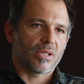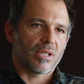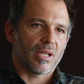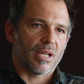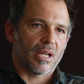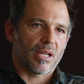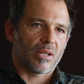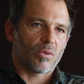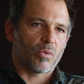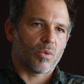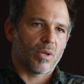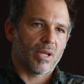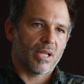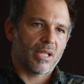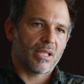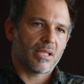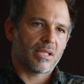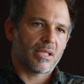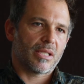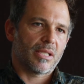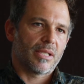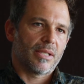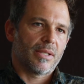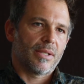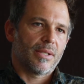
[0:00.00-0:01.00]

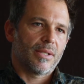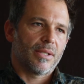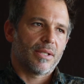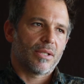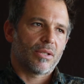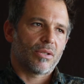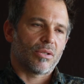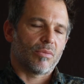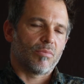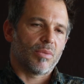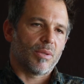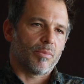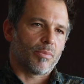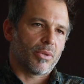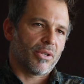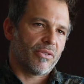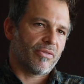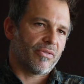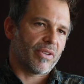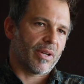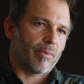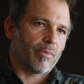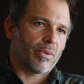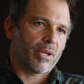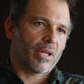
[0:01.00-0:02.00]
lightweight, it could be
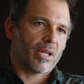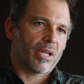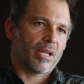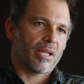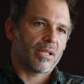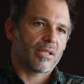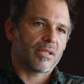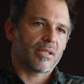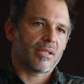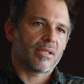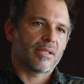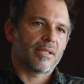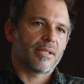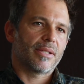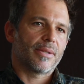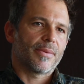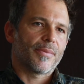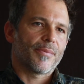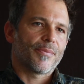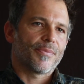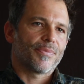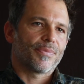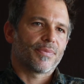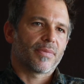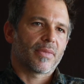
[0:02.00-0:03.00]
prefabricated,
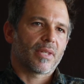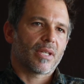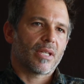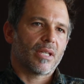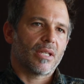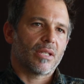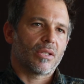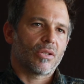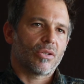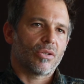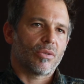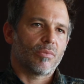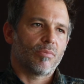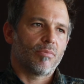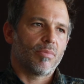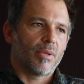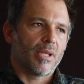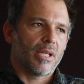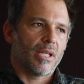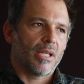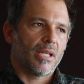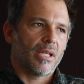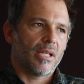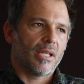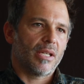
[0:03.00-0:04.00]
it could
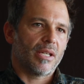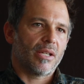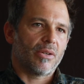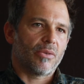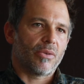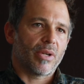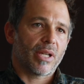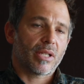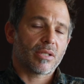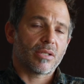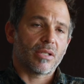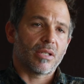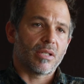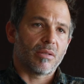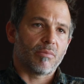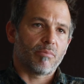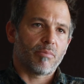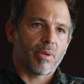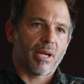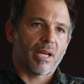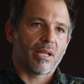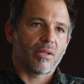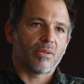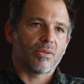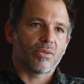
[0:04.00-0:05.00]
be erected in
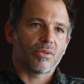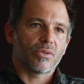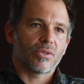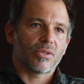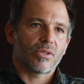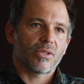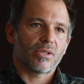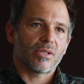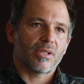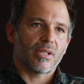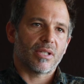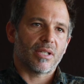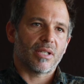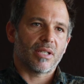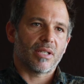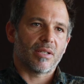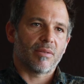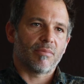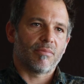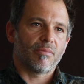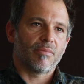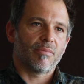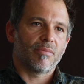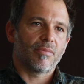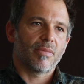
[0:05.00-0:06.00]
panels,
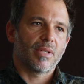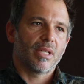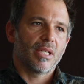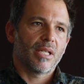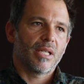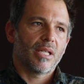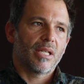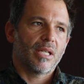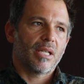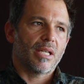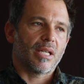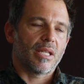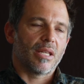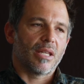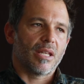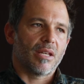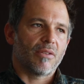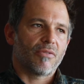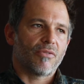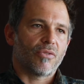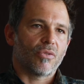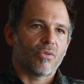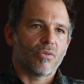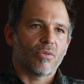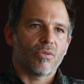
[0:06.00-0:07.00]
and
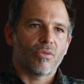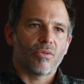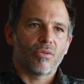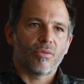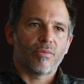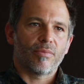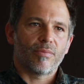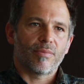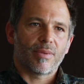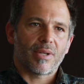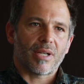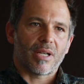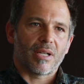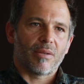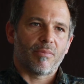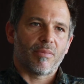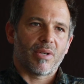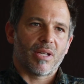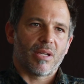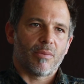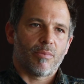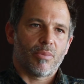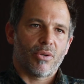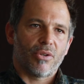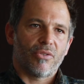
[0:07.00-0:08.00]
therefore kind of
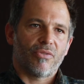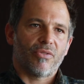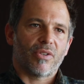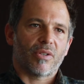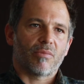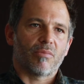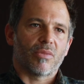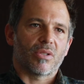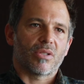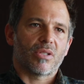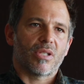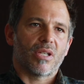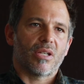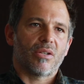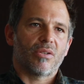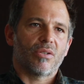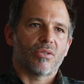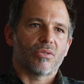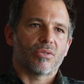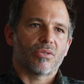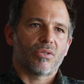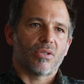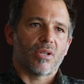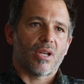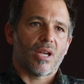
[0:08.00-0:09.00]
made a perfect
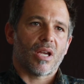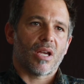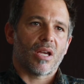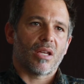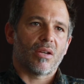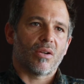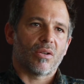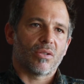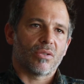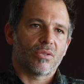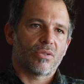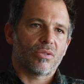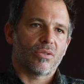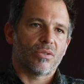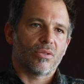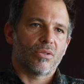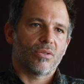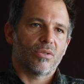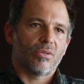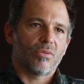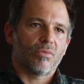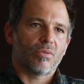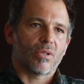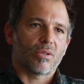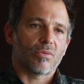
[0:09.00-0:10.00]
material to add on
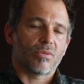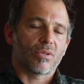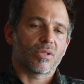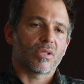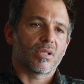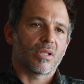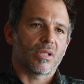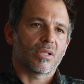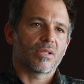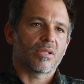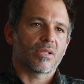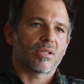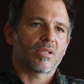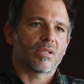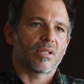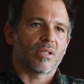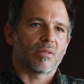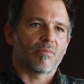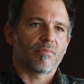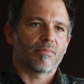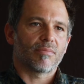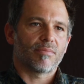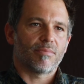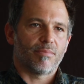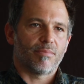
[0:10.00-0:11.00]
to what was an existing